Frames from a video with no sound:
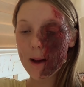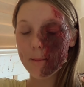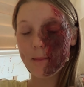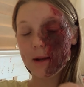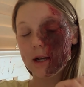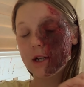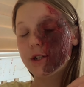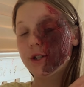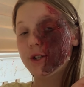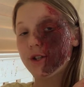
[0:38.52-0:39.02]

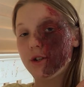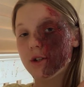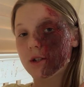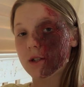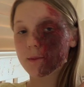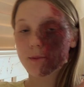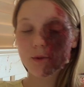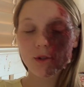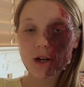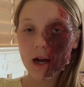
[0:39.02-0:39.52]
Make sure you
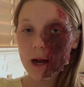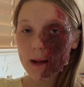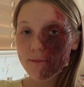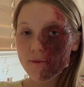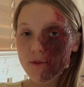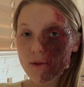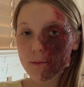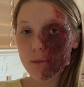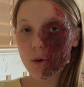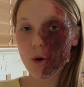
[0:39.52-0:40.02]
subscribe
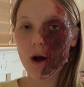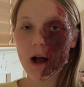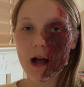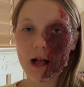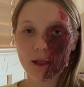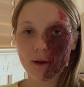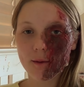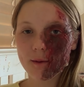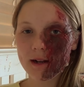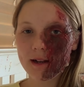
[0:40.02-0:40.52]
for more
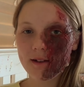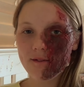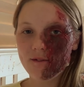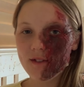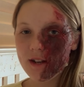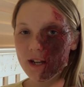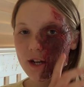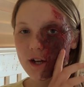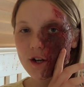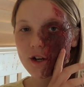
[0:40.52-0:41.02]
Halloween
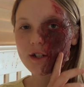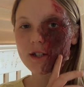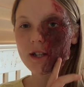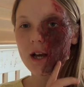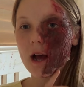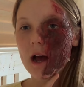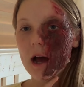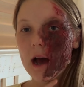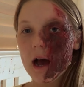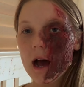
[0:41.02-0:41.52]
videos.
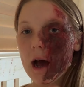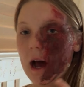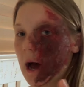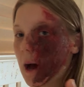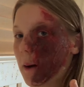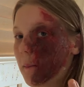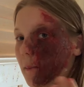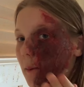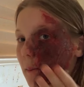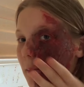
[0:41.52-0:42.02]

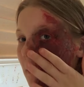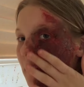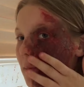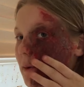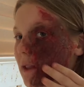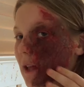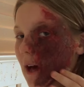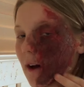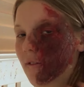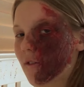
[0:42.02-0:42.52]
But
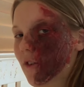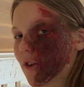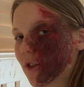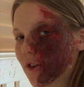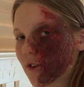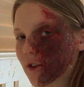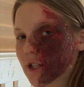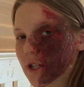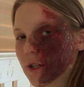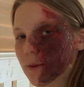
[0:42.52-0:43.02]
without
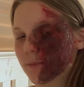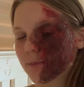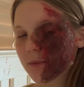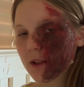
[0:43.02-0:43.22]
further ado,